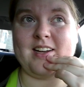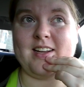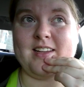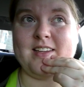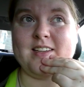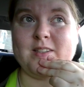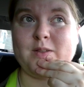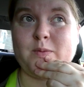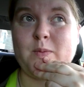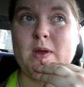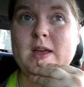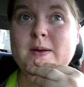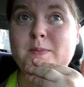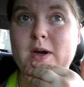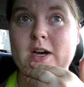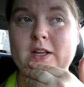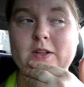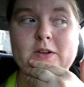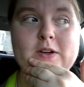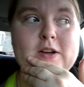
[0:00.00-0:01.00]
and it has been
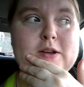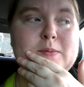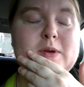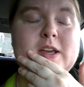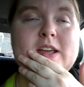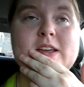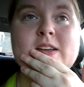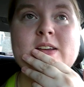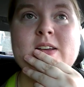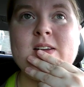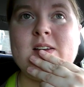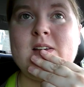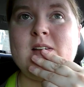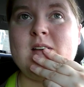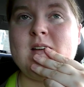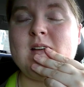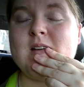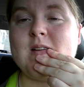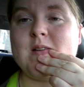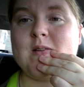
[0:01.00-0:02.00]
bothering me.
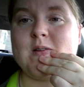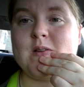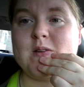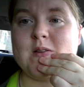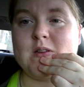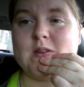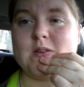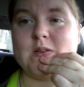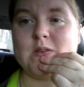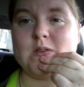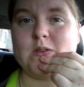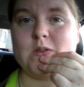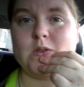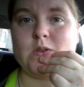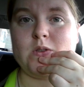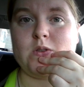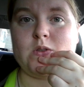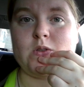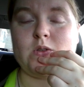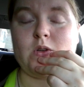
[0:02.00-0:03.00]

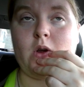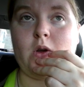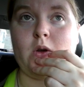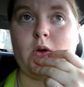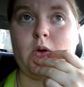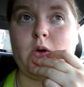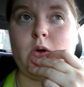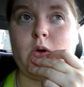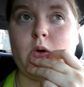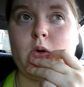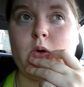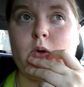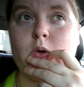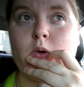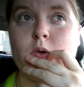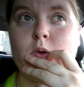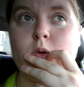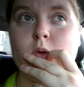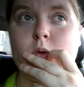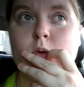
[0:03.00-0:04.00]

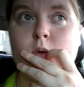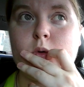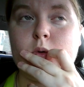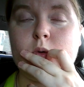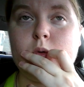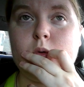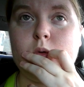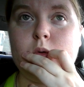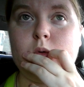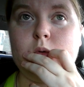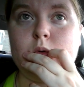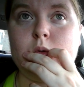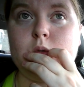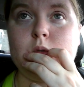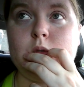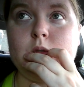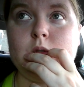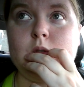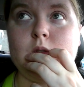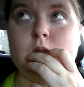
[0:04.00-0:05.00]
So,
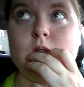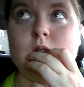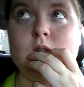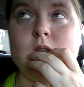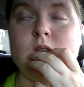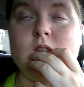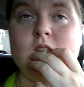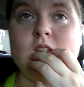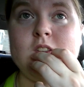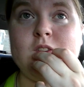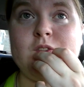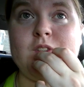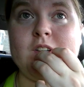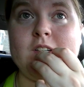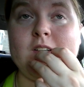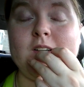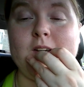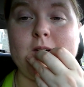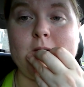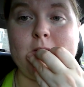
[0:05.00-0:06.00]
this
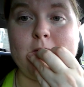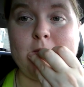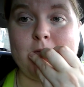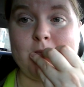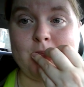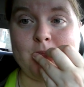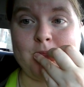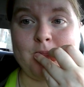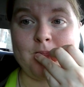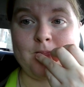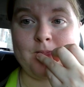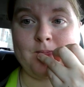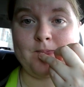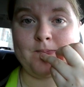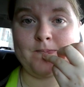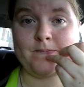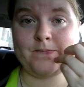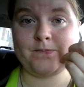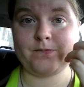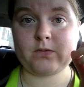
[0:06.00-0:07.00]
video
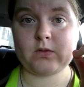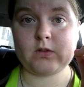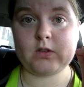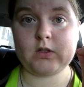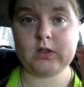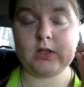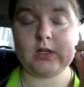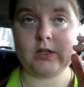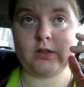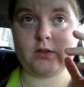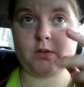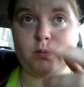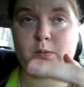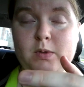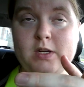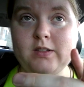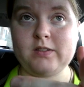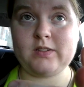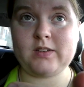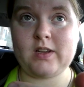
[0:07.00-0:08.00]
is
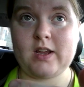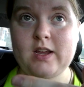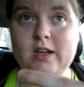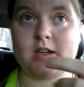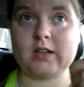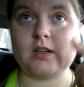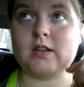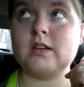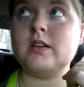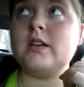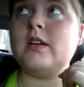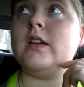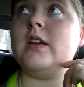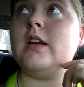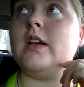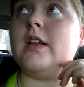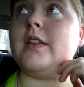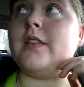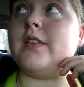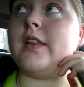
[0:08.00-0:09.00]
me saying
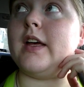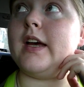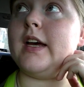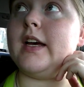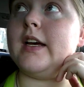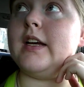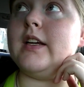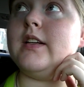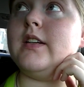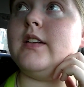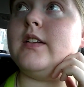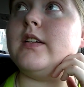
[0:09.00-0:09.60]
that